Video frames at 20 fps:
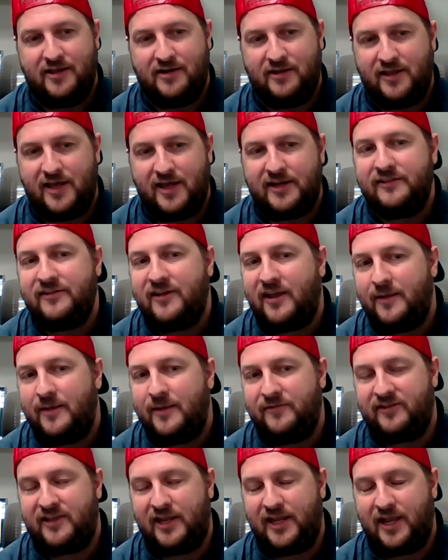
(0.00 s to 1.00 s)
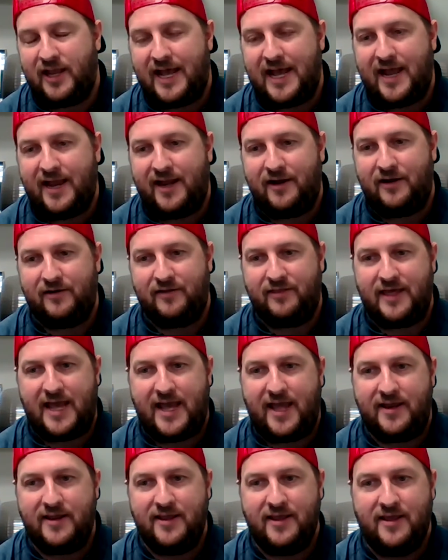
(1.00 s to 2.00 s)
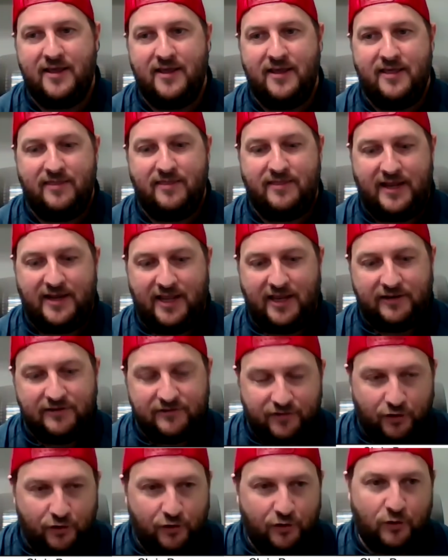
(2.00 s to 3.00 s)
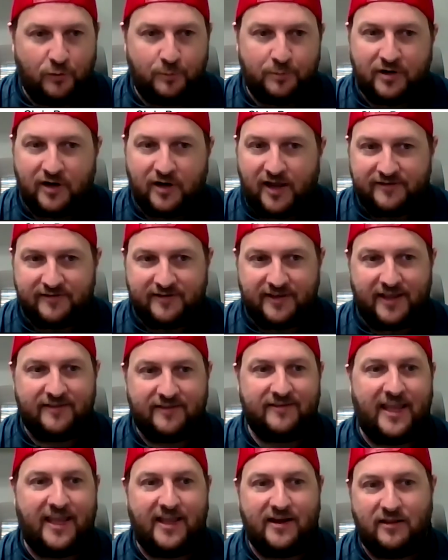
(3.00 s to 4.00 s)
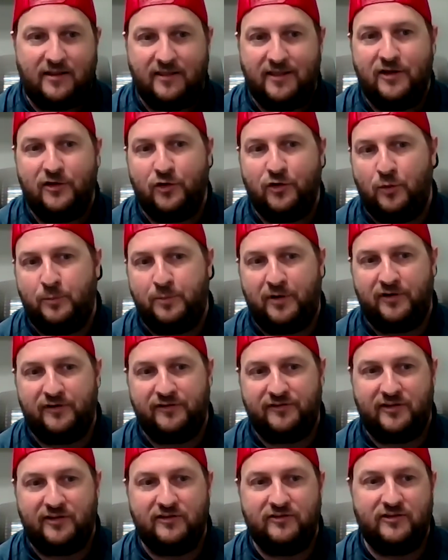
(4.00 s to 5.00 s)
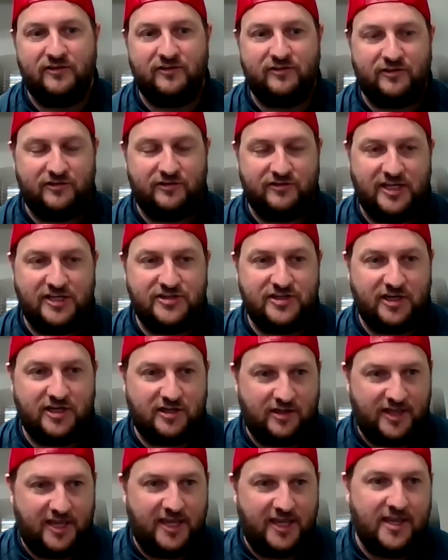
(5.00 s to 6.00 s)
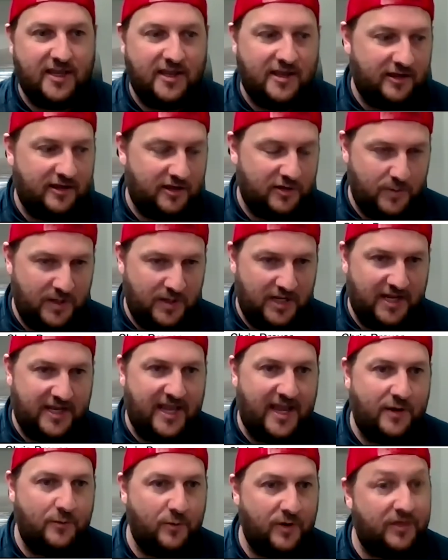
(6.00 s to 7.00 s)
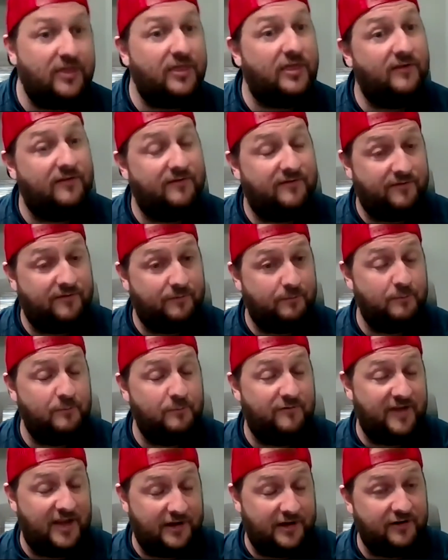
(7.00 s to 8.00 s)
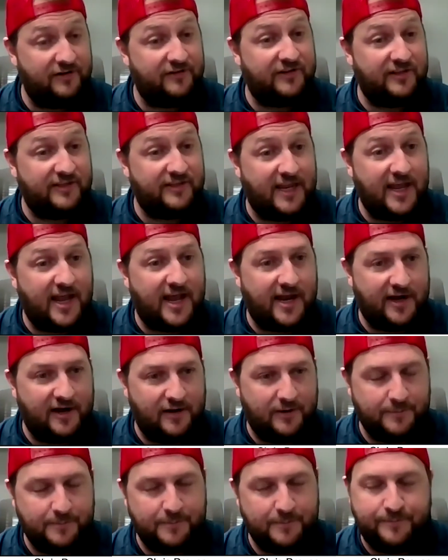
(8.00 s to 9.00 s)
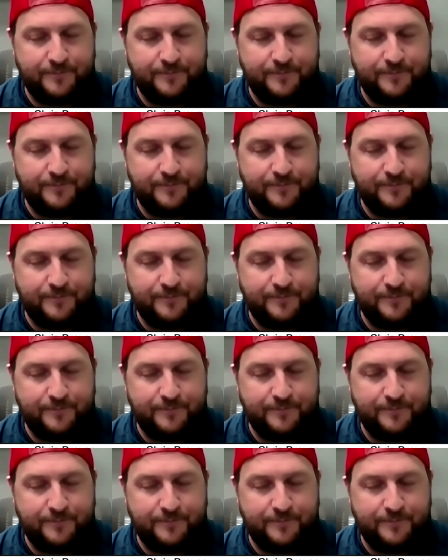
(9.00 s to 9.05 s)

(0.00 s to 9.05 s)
A lot of times they hire that an internal process analytical person to strategically communicate with the vendors that they hire.